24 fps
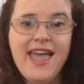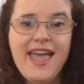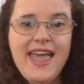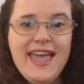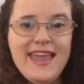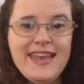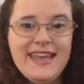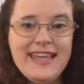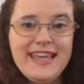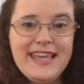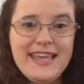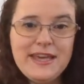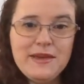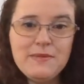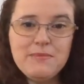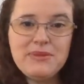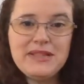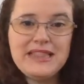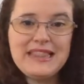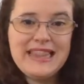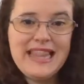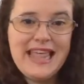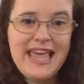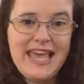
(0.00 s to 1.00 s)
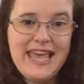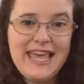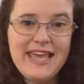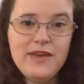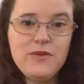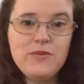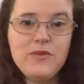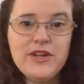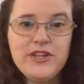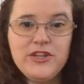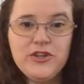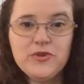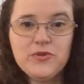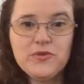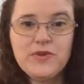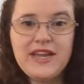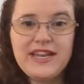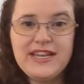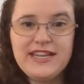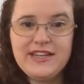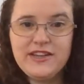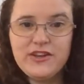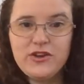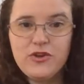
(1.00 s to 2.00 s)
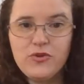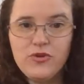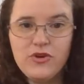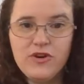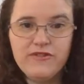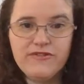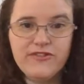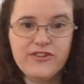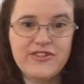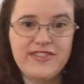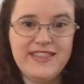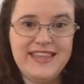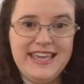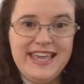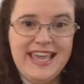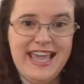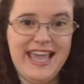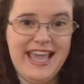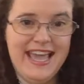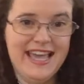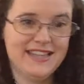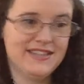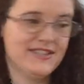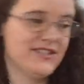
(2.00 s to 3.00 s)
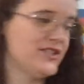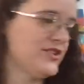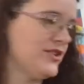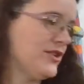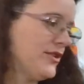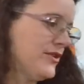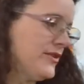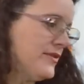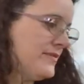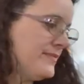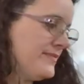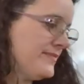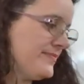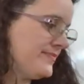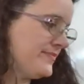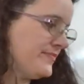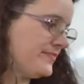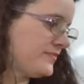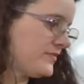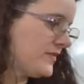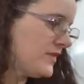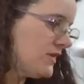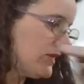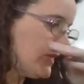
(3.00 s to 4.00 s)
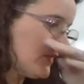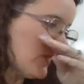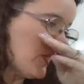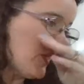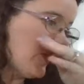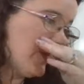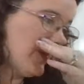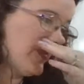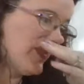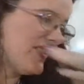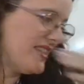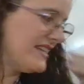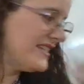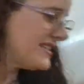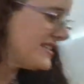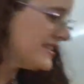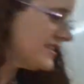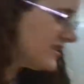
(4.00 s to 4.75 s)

and hit play when you're ready to go over the answer. So this